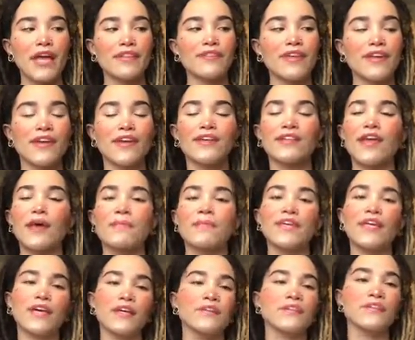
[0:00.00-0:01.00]
thinking that
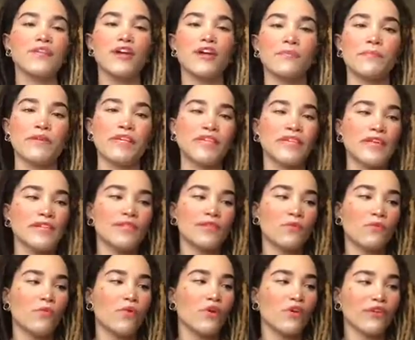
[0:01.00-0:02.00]
because therapy
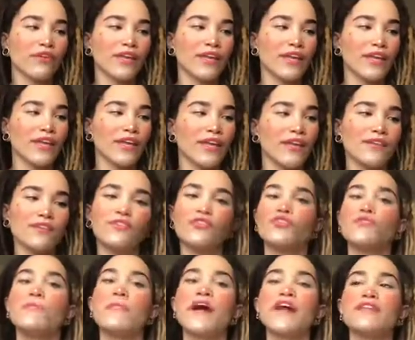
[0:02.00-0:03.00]
doesn't work in
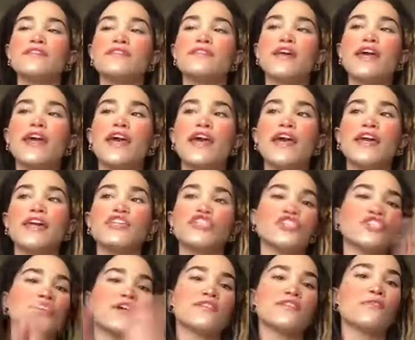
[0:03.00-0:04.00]
2 months, it
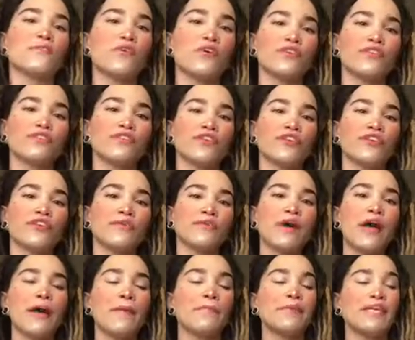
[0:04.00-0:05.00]
just doesn't work for you.
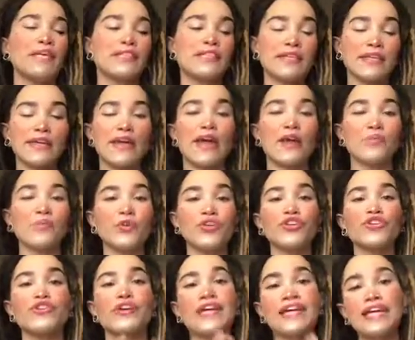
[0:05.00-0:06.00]
Because again, when
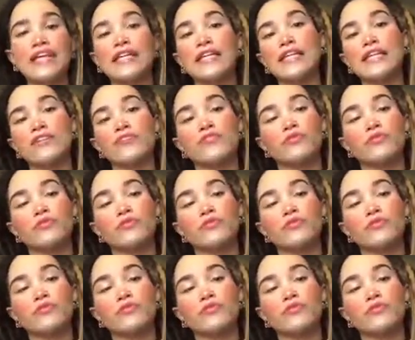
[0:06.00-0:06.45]
you're healing